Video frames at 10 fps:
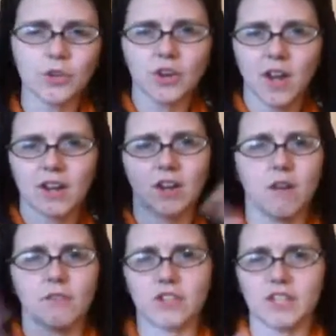other kind of
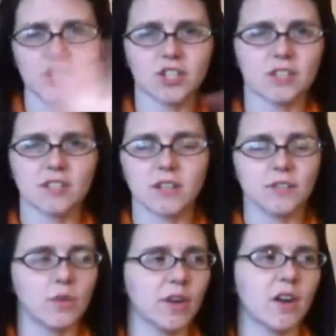conversations and
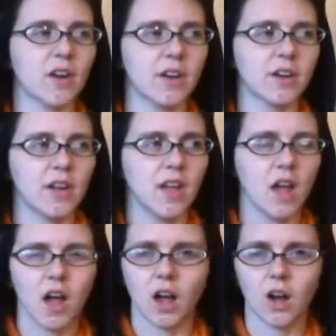stuff going on
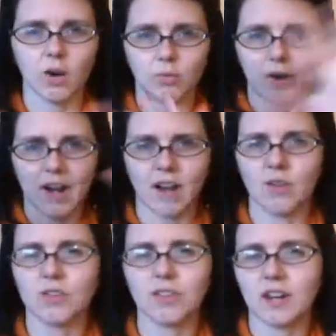
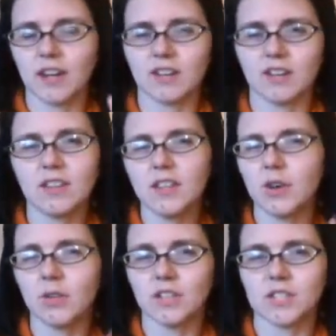around that I could,
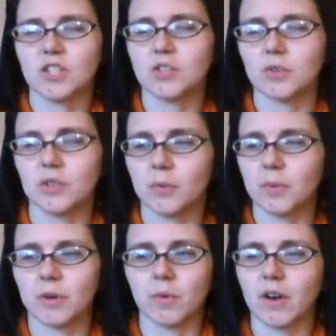listen to a little
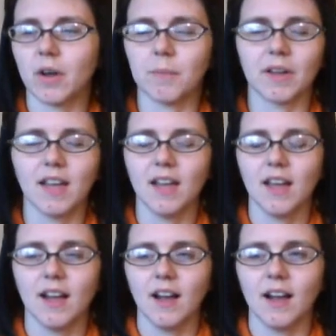bit and whatnot, but
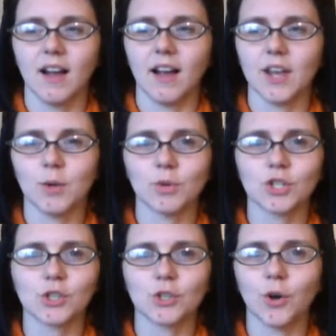it
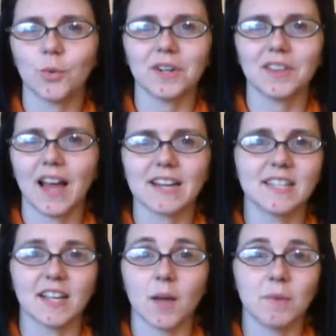was so
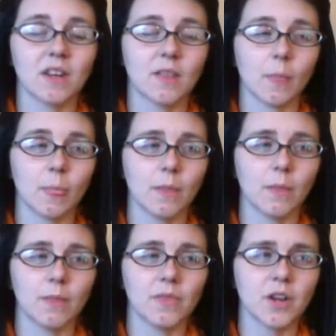relaxing. I mean,
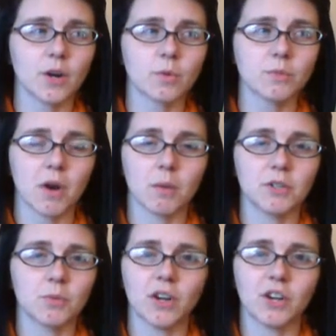there was probably
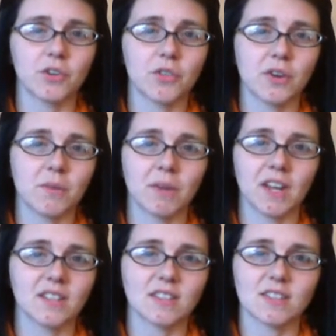20 or 30
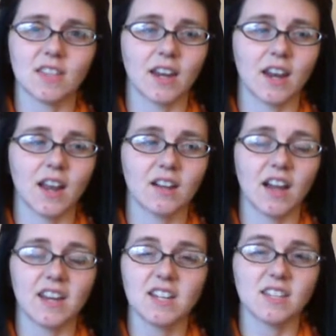minutes that
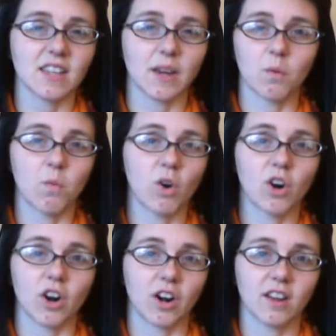I didn't say a
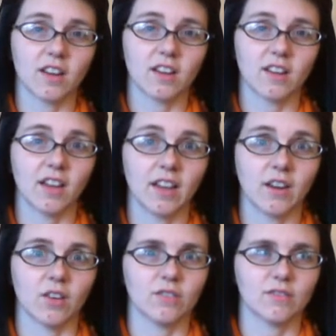word. I
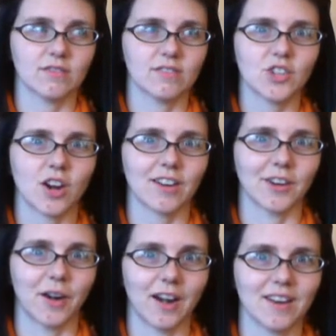know,
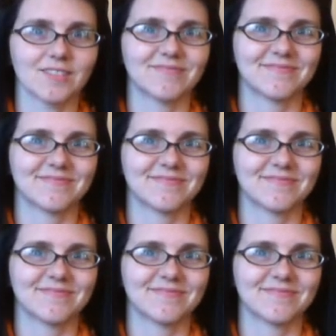shocking, right?